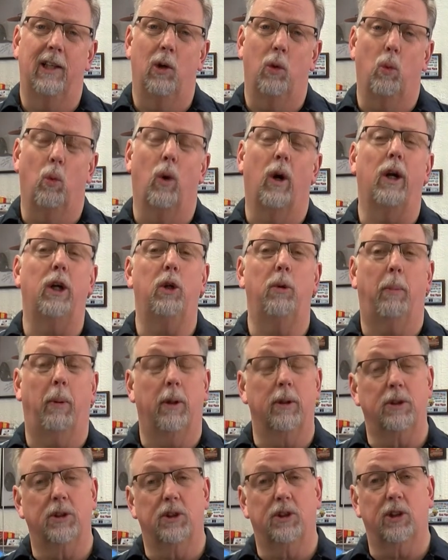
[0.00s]
where you
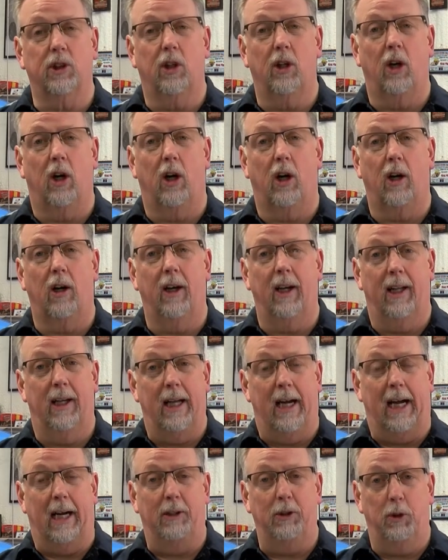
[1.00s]
purchase a car and
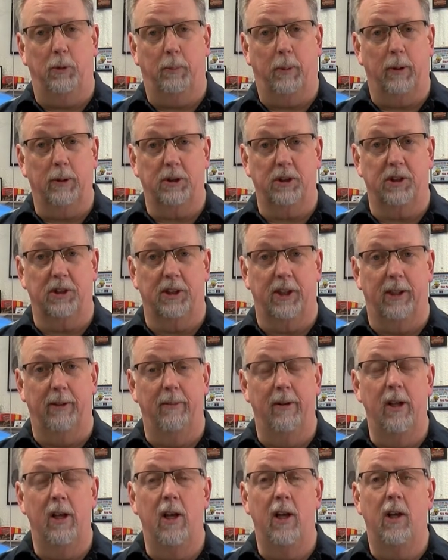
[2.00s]
how you purchase it.
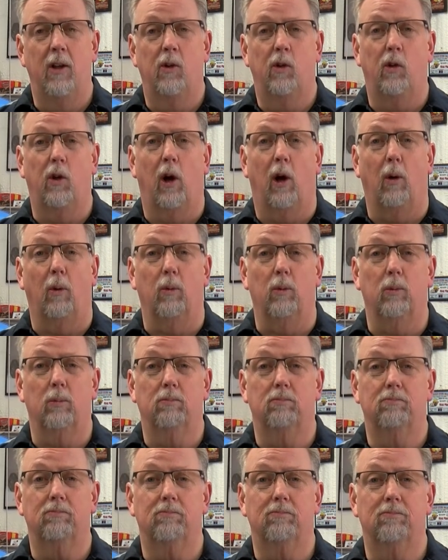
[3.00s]
So
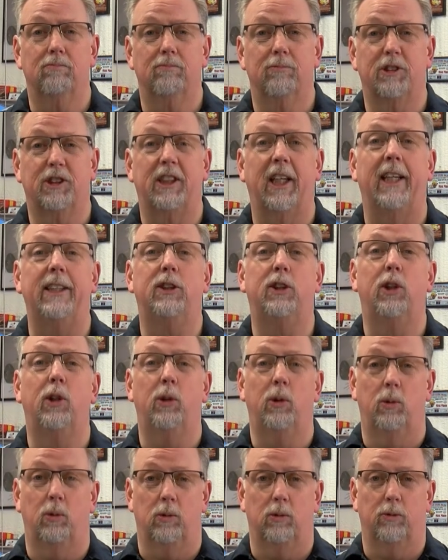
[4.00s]
stay
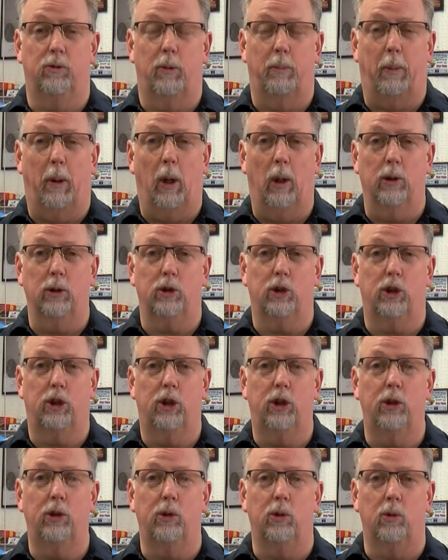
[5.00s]
tuned for part
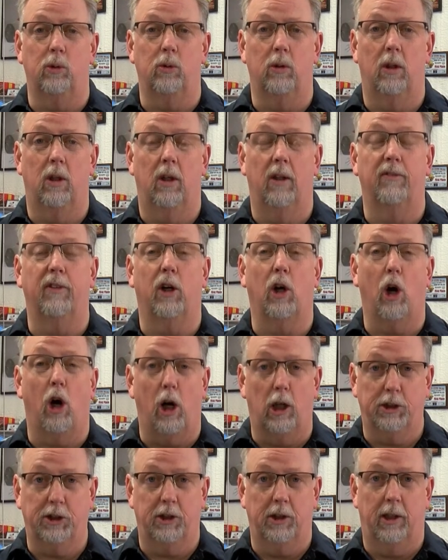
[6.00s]
two of A
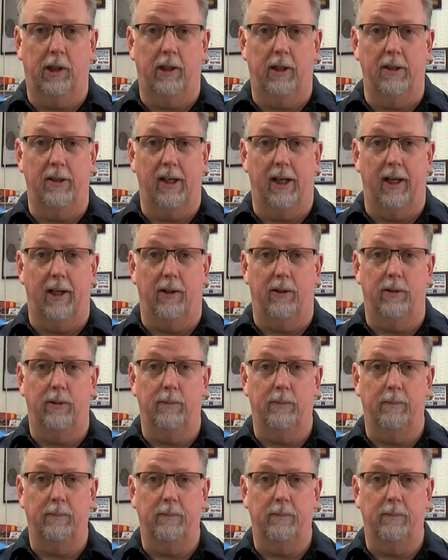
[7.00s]
Cautionary Tale.